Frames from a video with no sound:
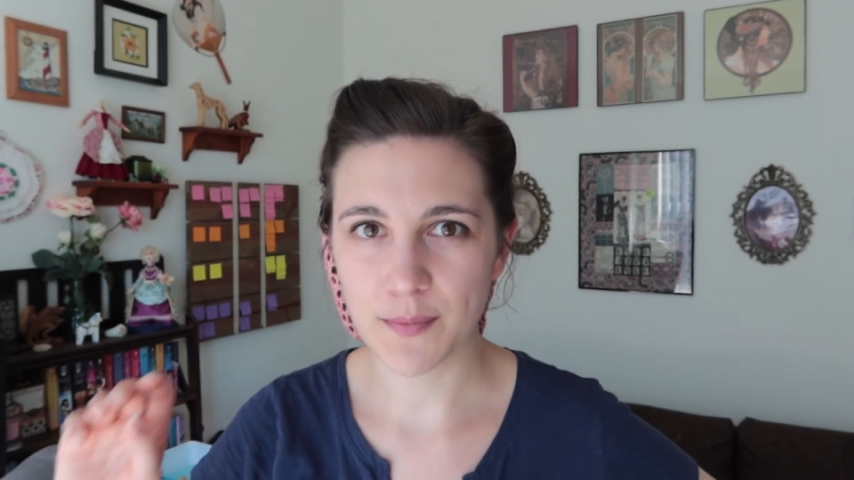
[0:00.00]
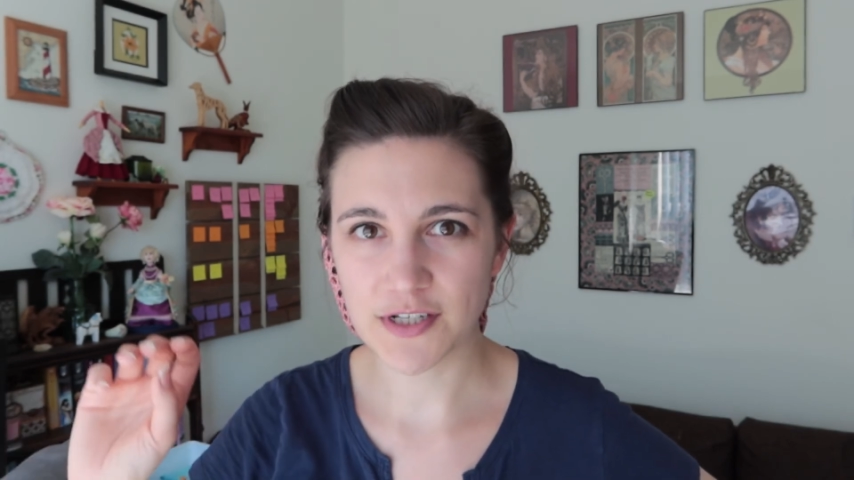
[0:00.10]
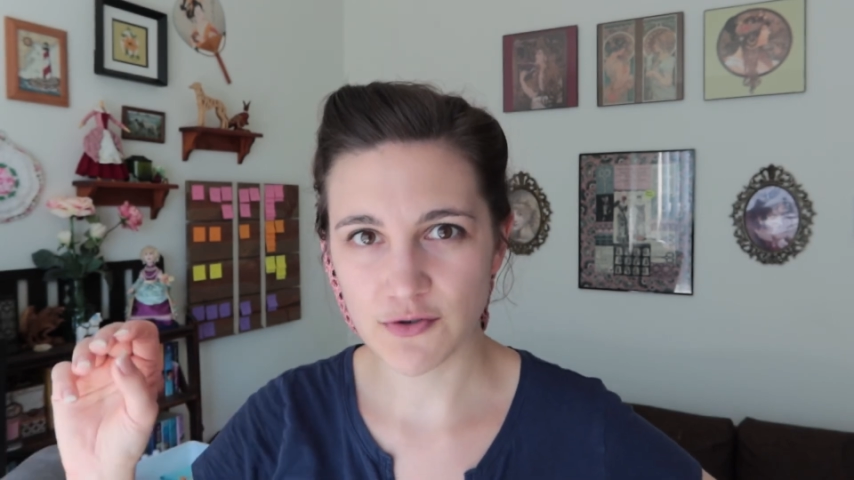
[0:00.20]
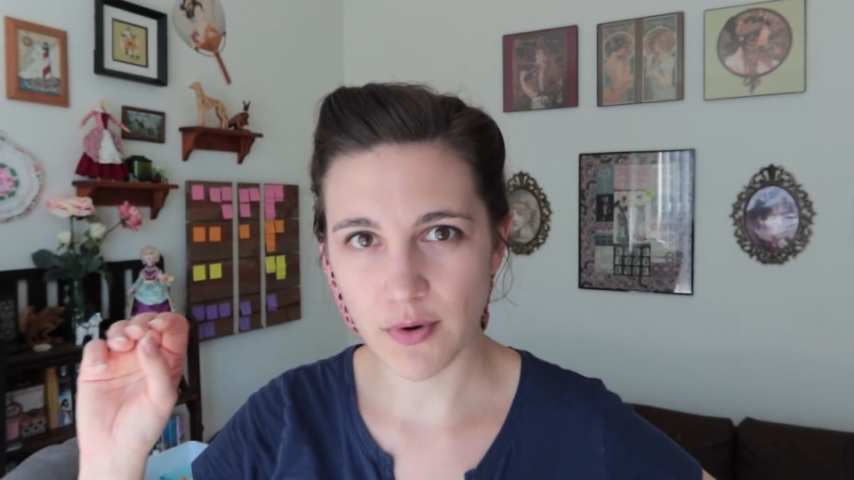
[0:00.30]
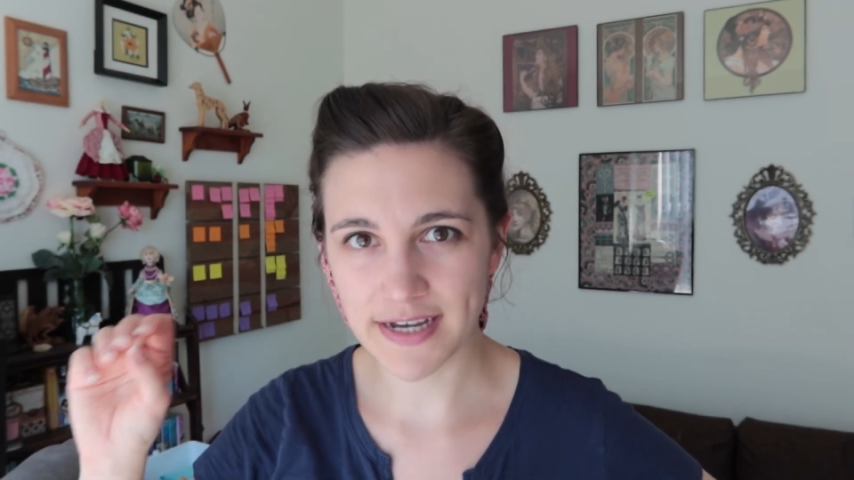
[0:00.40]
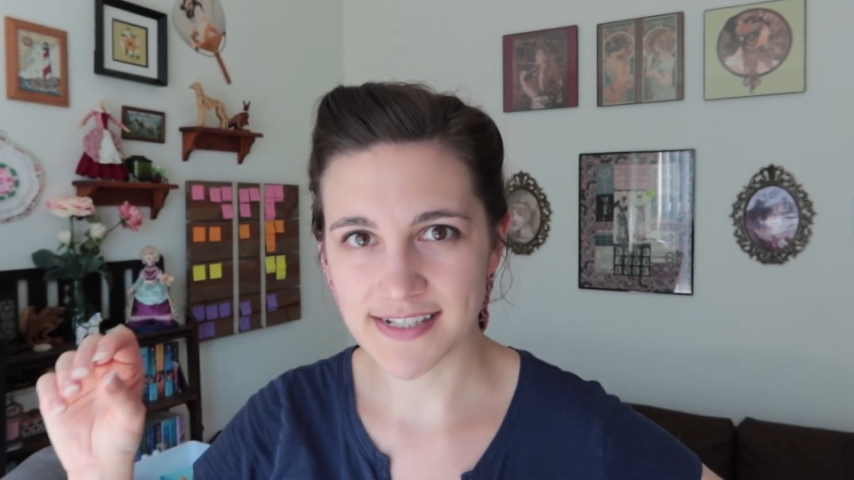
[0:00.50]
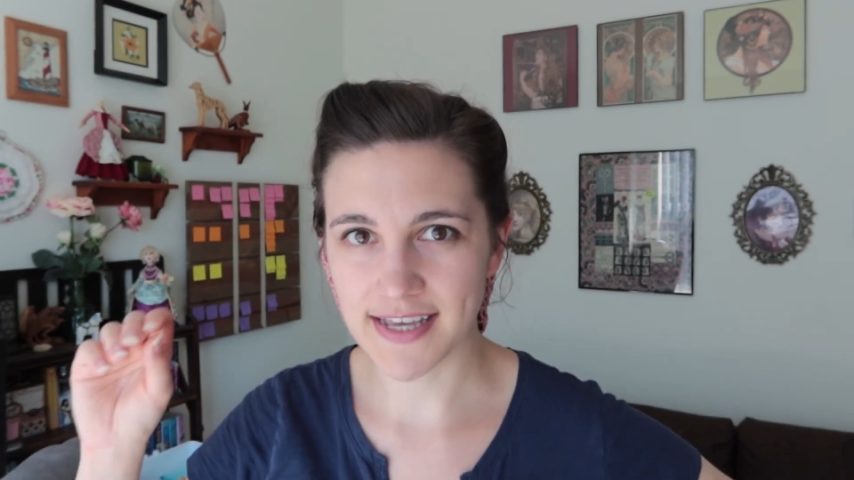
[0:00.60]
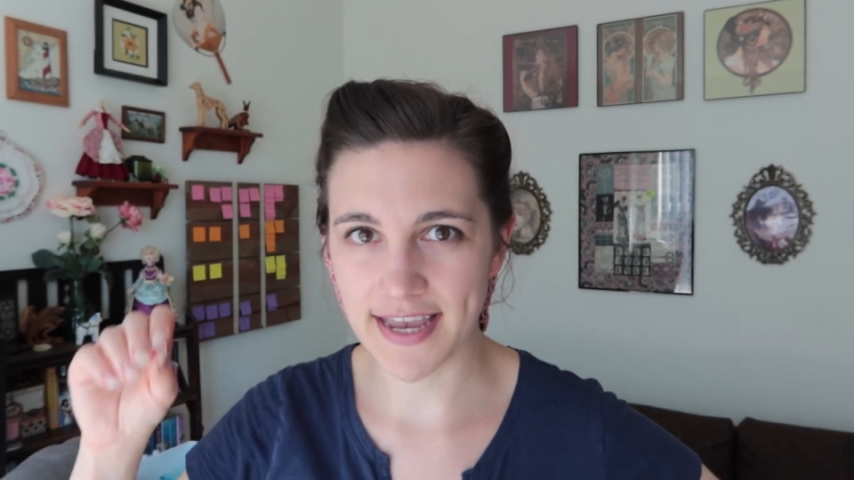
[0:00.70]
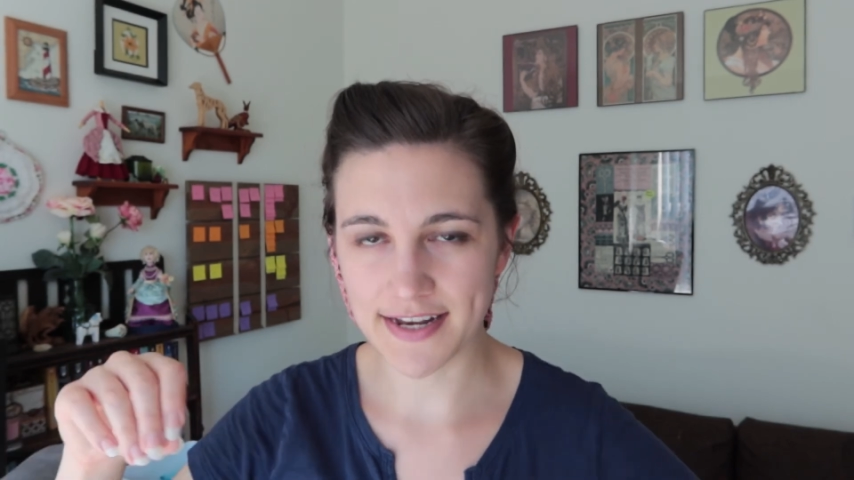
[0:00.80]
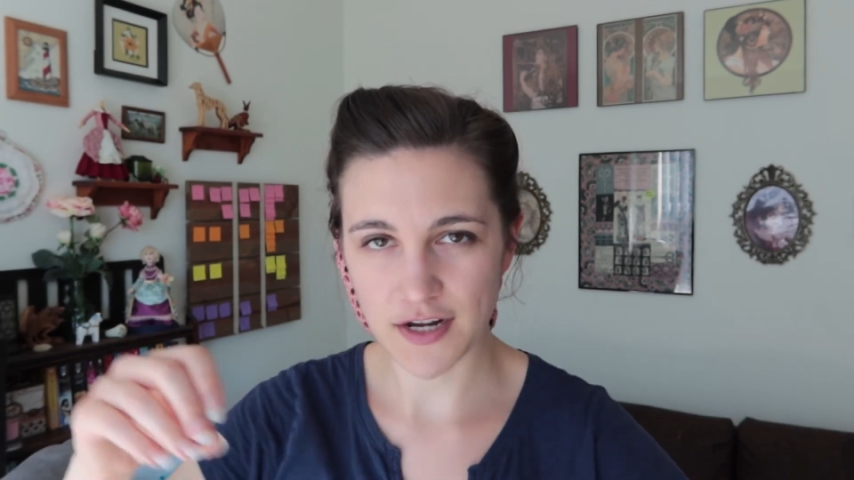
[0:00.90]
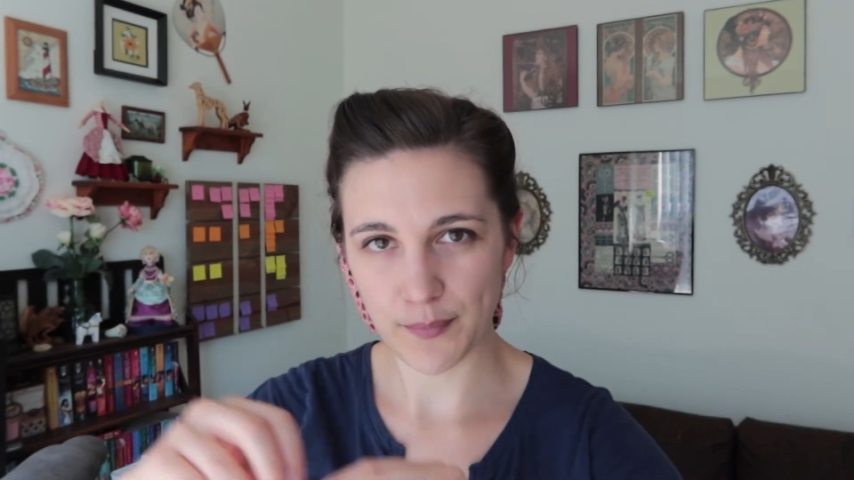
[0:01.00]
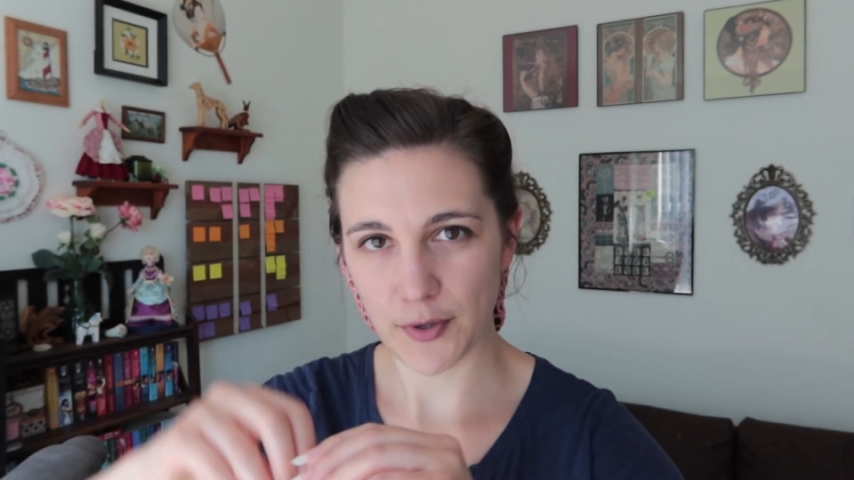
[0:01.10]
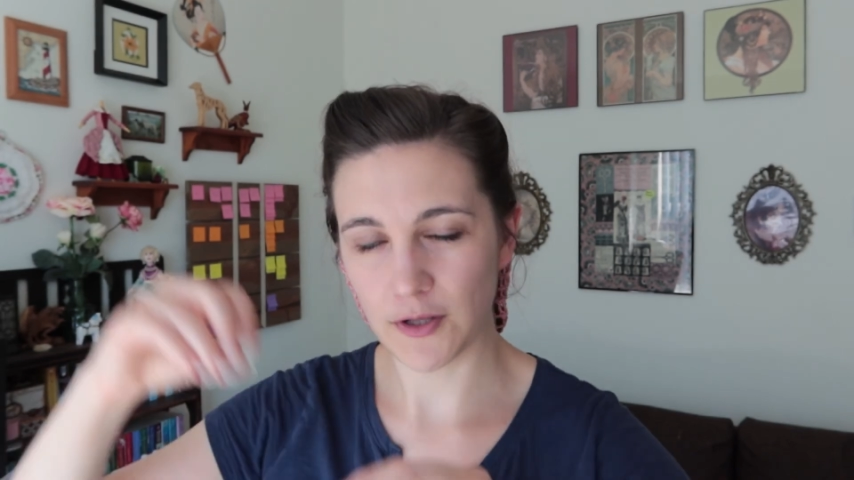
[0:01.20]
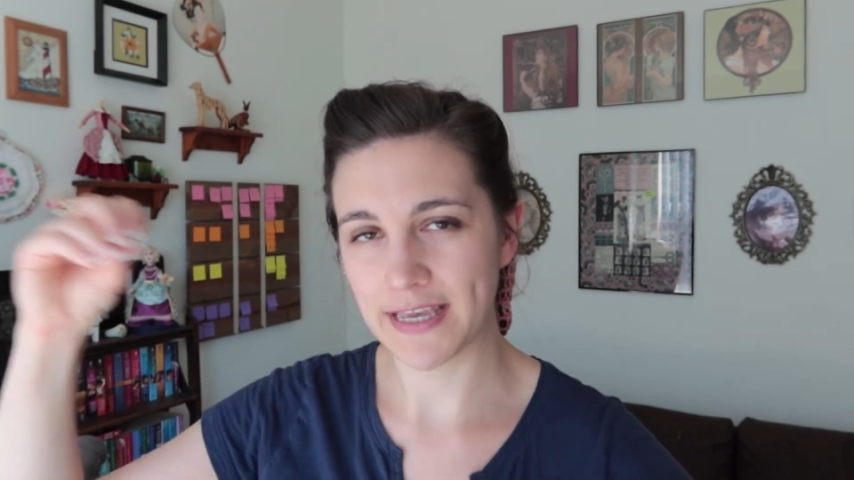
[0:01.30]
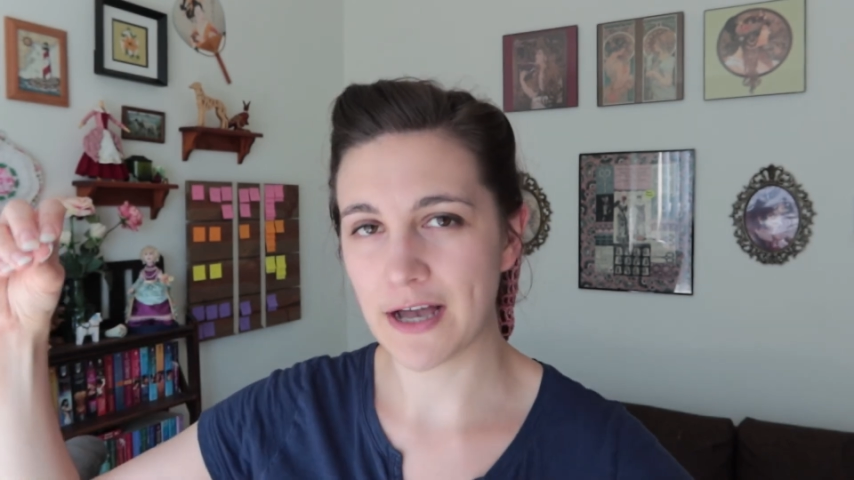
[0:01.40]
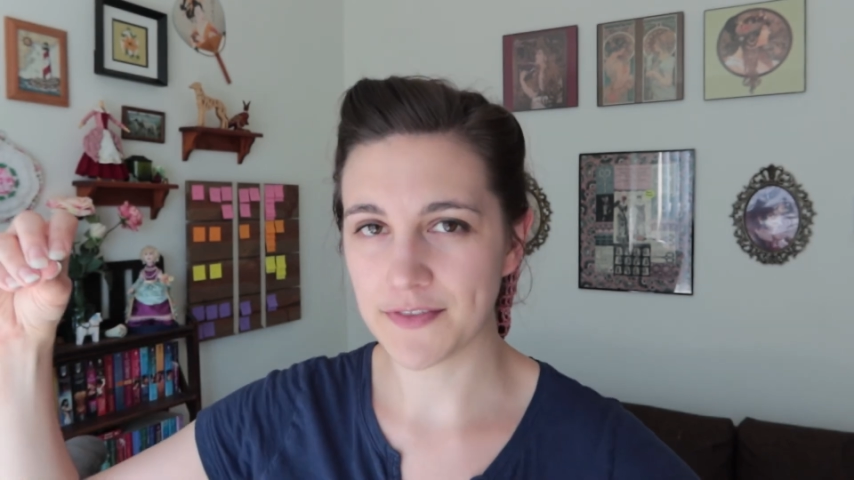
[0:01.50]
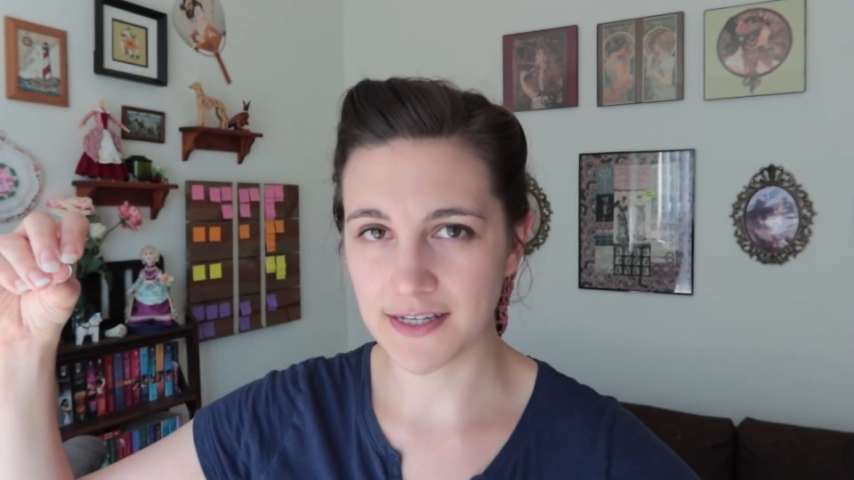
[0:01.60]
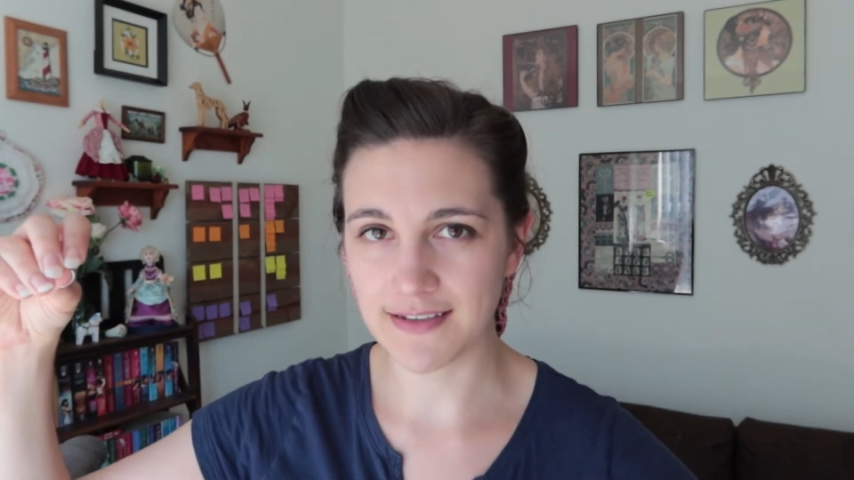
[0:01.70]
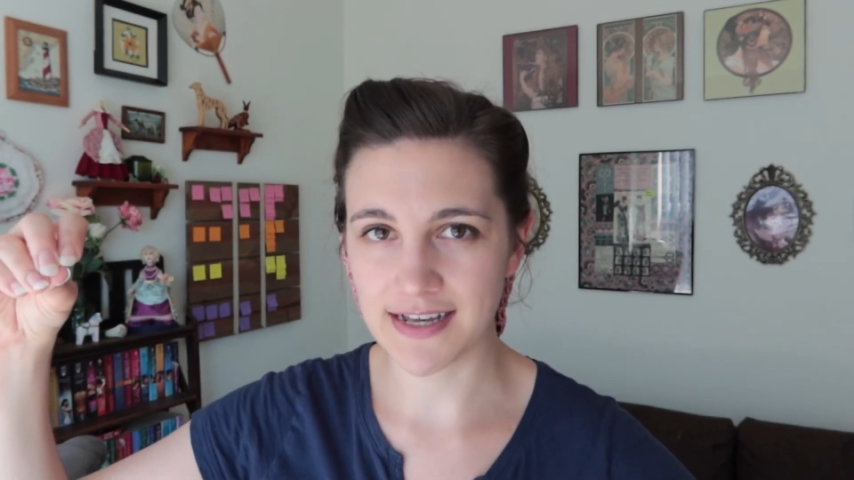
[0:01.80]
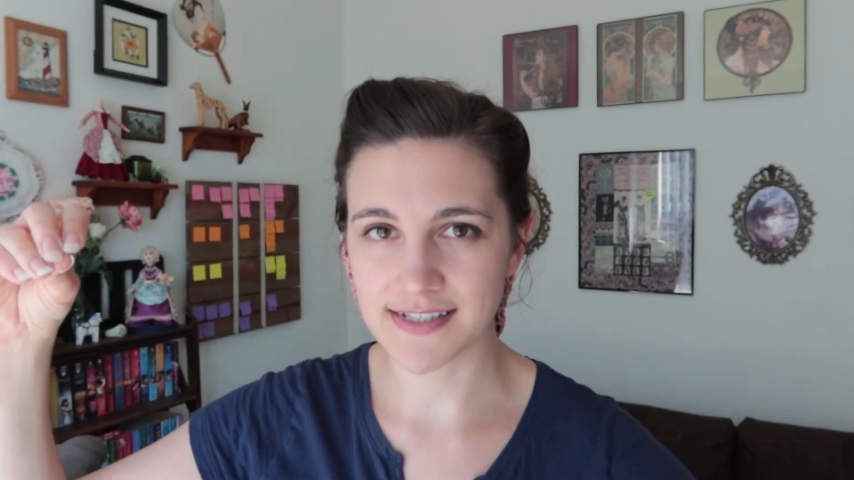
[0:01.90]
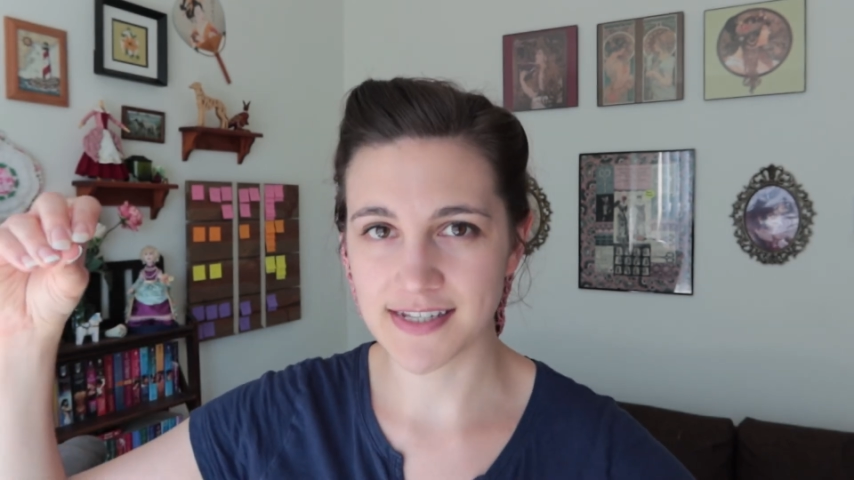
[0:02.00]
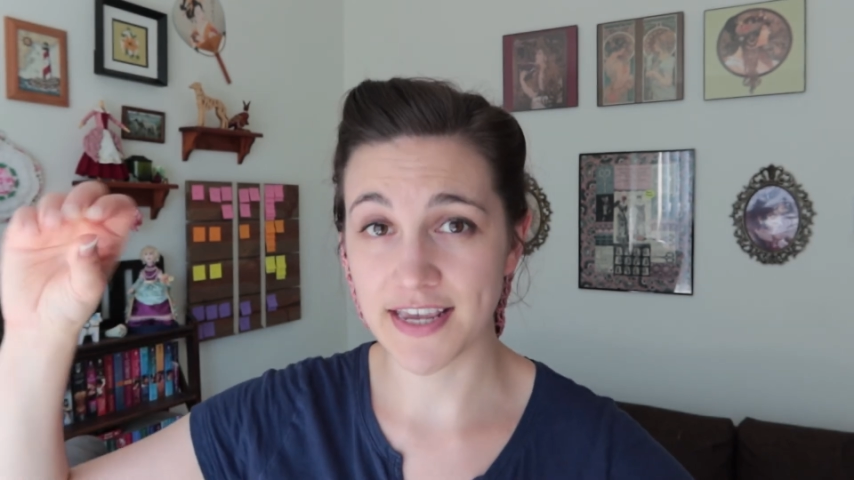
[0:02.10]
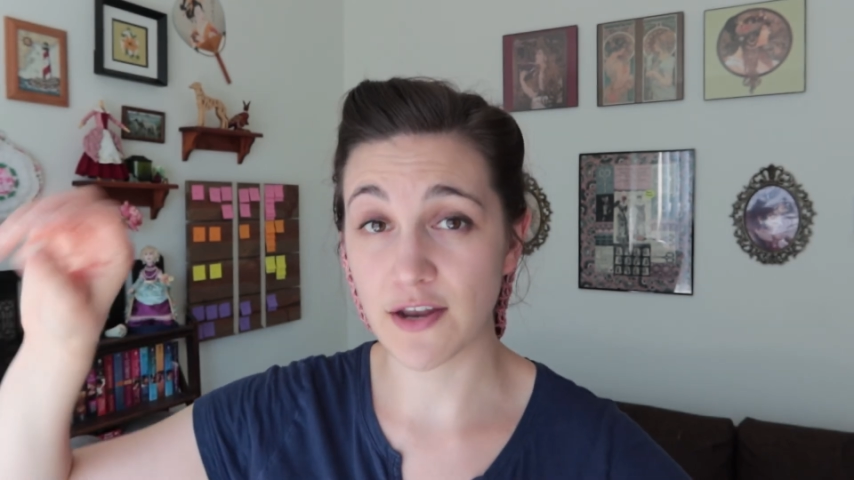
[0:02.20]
but twice I ended up pulling out the elastic